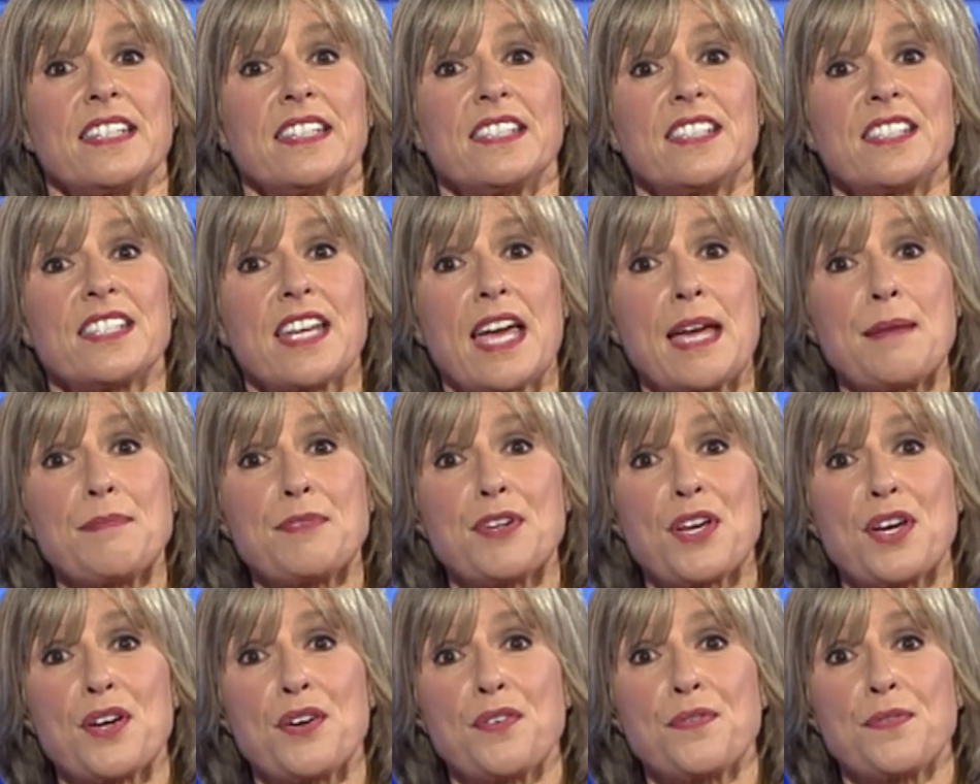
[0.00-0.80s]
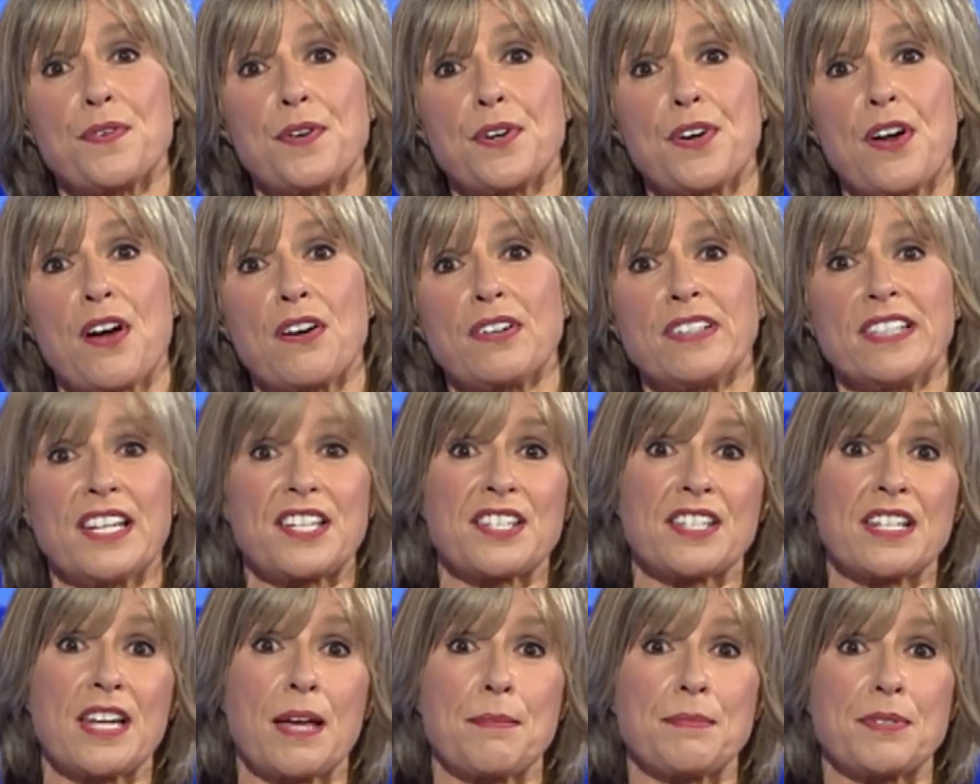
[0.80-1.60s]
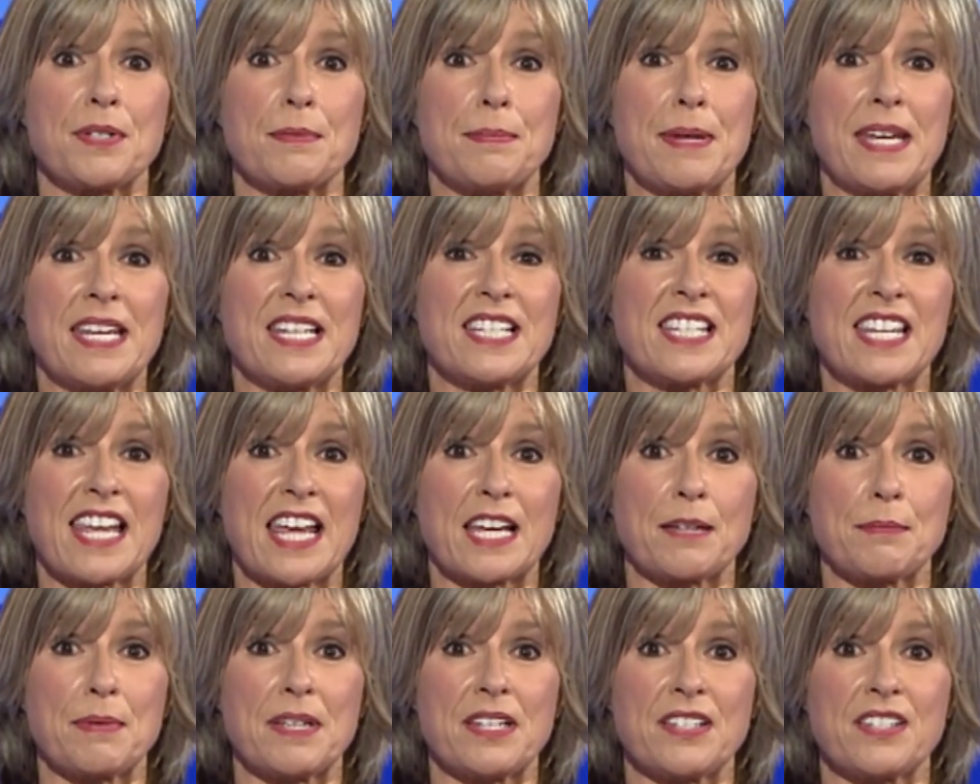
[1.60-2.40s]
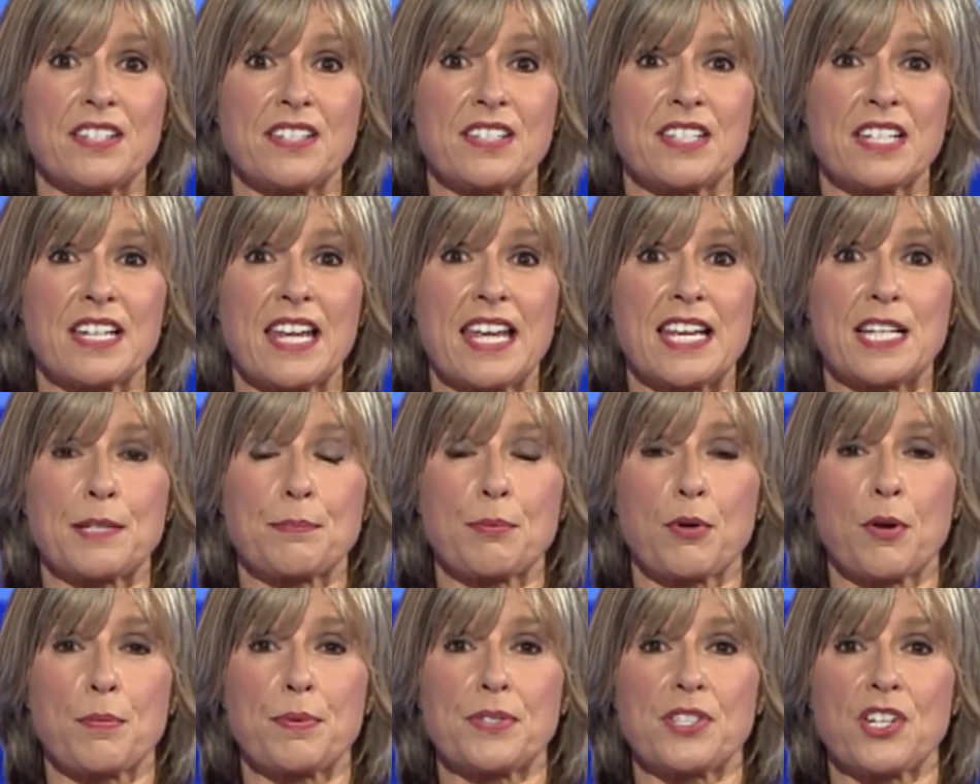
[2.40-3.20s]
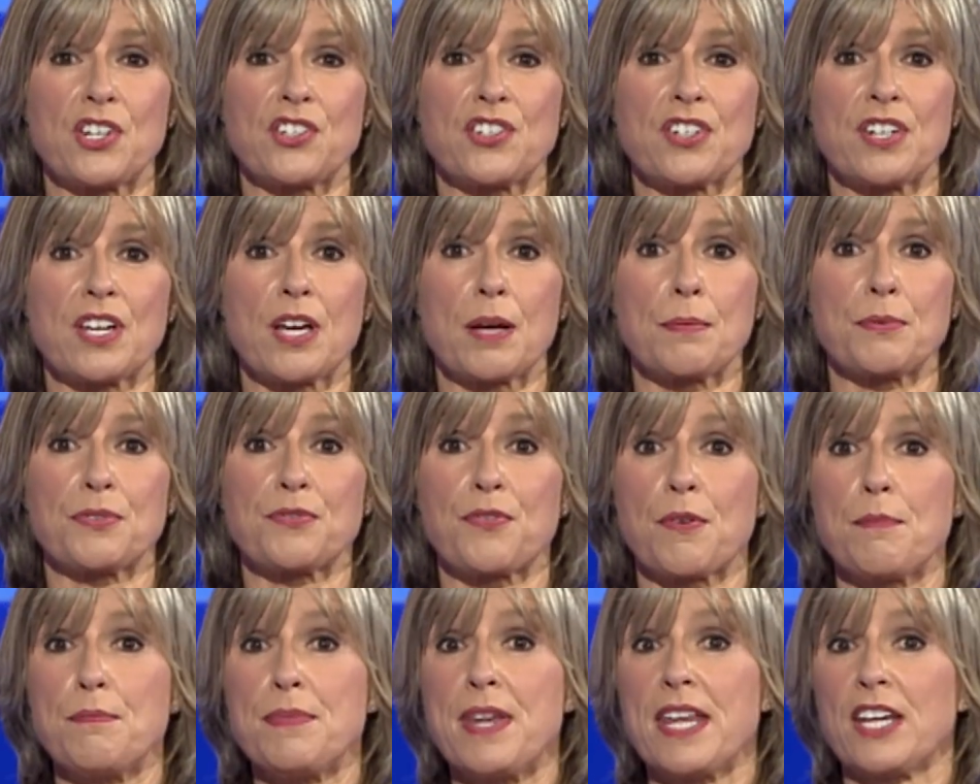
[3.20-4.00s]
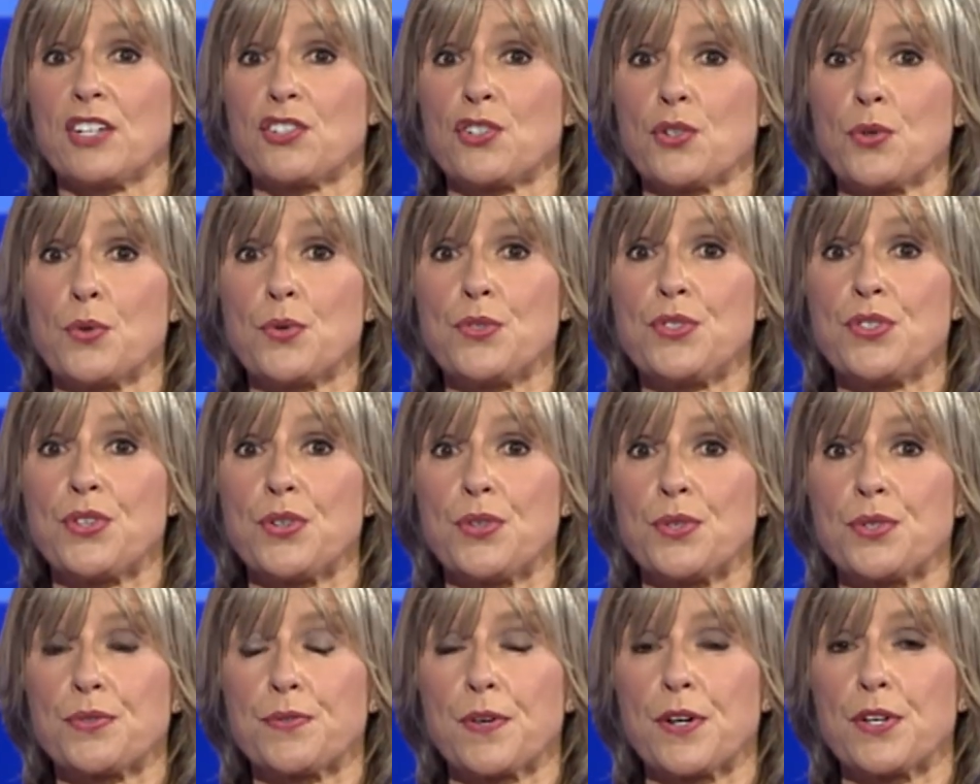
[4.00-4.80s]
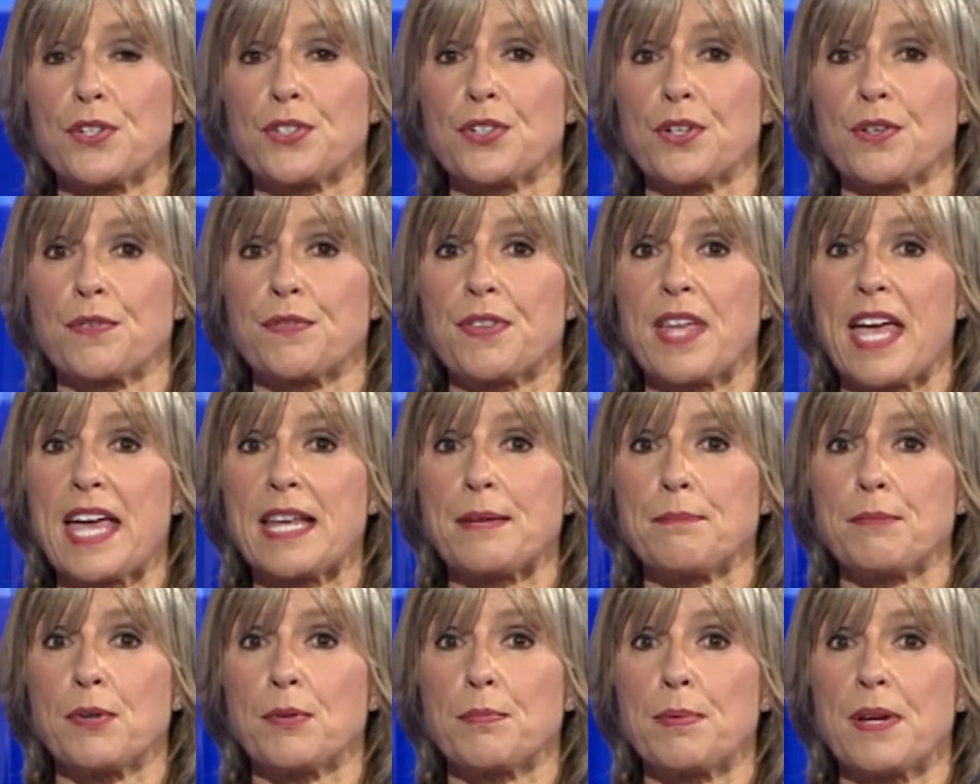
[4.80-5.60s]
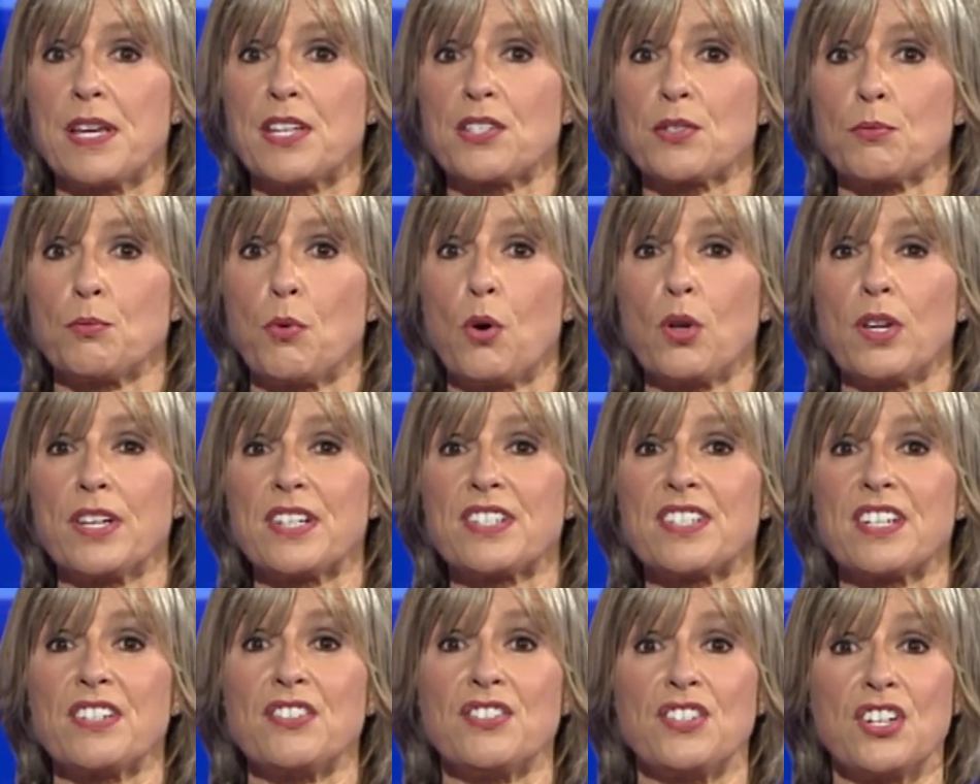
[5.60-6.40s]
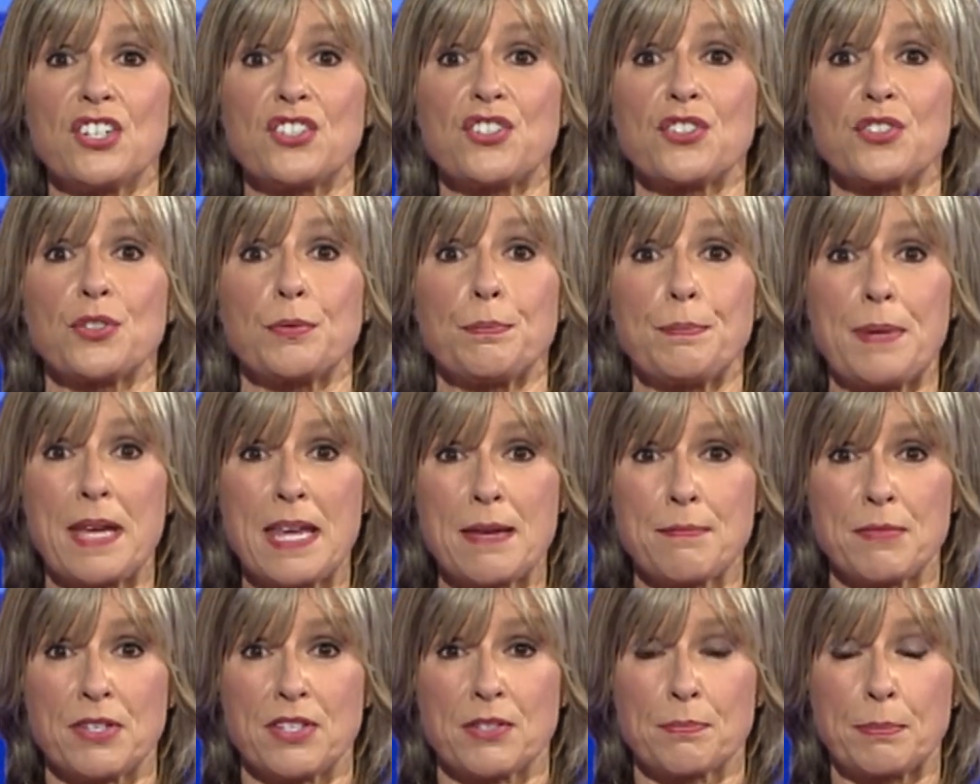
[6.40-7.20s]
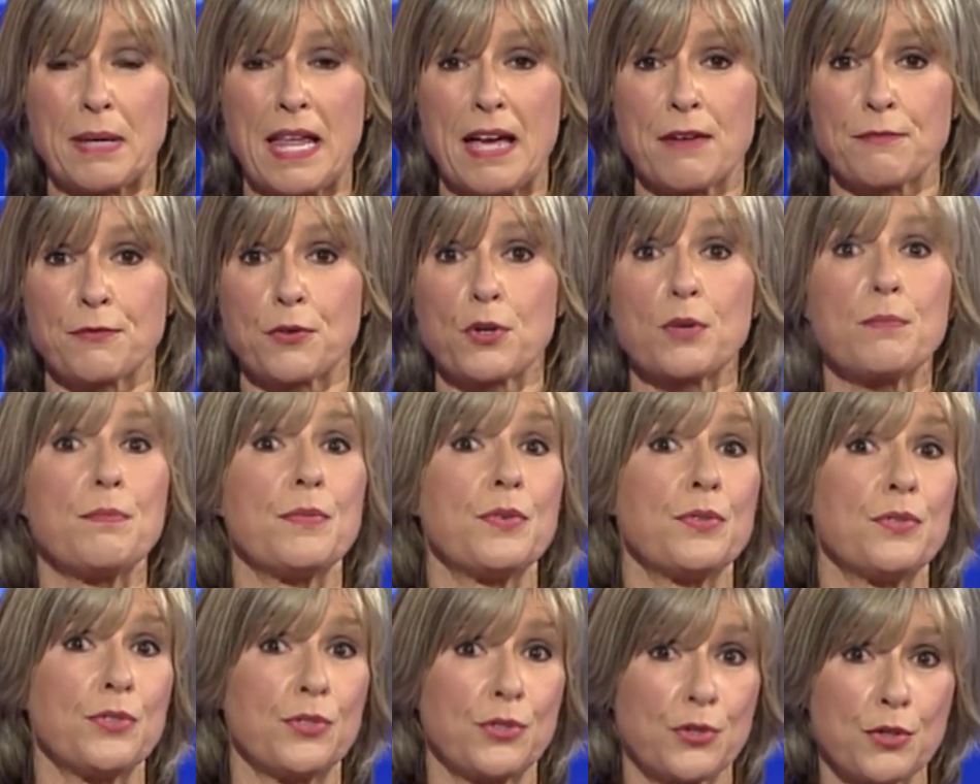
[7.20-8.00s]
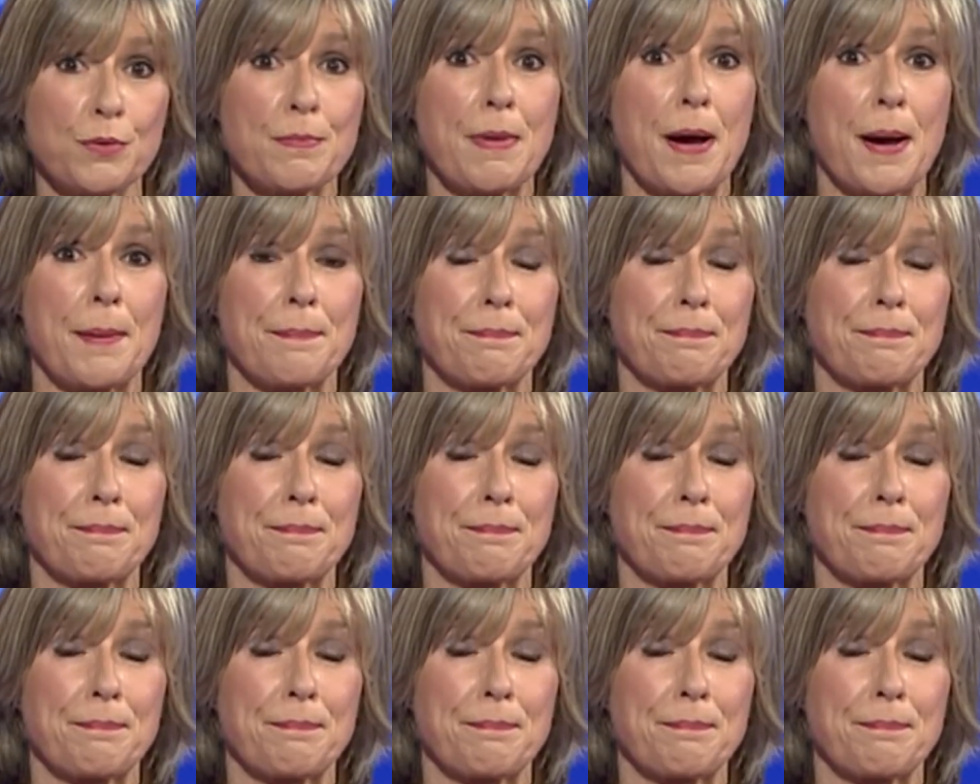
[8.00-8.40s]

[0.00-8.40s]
Time now for our Listen Up debate segment. Tonight's proposition comes from Nick Jones, who's founder of the Edinburgh-based wallet and digital payments platform Zumo.